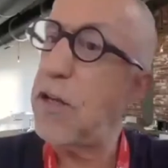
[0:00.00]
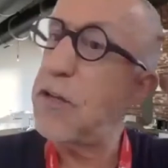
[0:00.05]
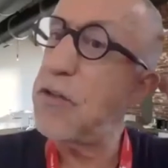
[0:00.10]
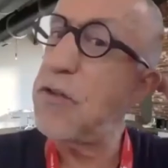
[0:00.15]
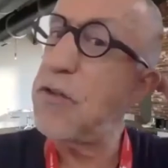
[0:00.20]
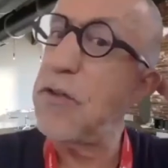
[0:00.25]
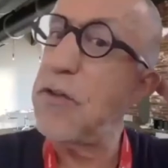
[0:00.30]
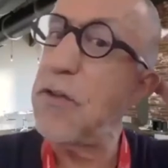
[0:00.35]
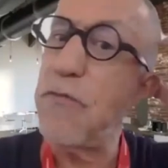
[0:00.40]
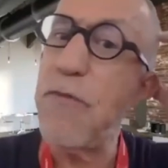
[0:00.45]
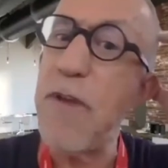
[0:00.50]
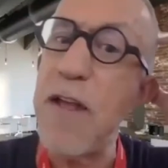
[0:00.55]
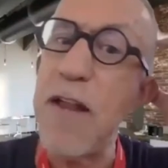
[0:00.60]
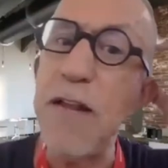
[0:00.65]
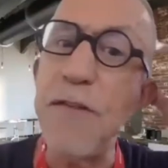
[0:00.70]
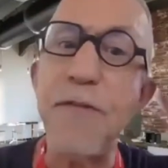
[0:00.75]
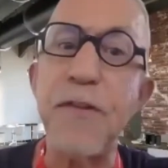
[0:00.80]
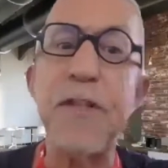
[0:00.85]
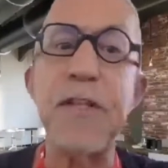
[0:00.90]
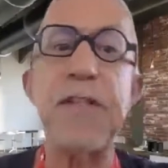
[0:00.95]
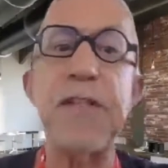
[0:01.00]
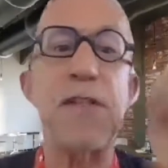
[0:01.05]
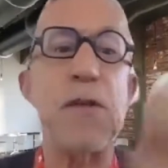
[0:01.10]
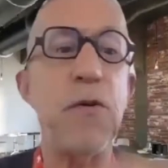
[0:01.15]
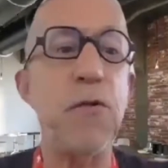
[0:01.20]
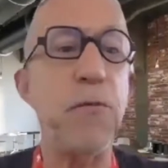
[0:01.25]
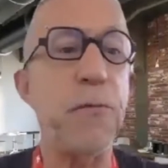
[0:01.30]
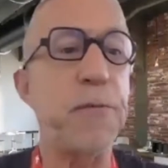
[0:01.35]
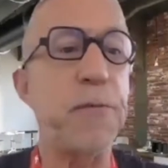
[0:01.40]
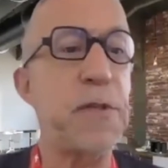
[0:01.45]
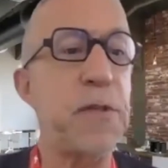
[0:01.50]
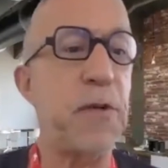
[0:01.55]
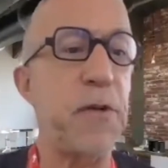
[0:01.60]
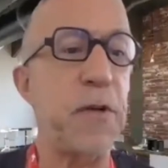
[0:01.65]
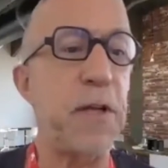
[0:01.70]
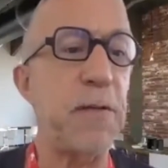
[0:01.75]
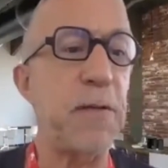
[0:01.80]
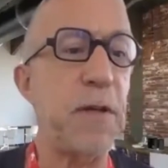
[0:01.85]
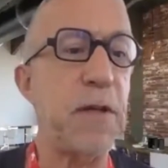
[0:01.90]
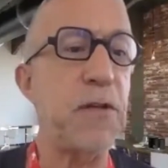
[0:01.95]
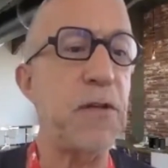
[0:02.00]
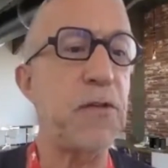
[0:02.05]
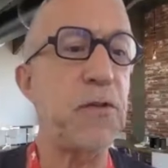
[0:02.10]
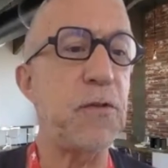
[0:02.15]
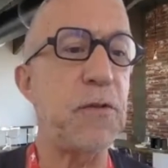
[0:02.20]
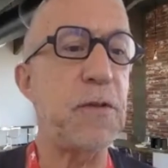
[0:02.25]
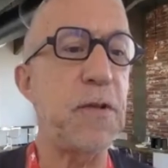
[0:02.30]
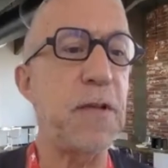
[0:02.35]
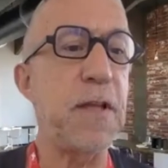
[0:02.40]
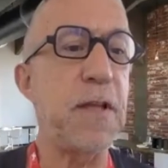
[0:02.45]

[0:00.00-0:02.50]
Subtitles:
to the relevance. Oh, sorry, I should.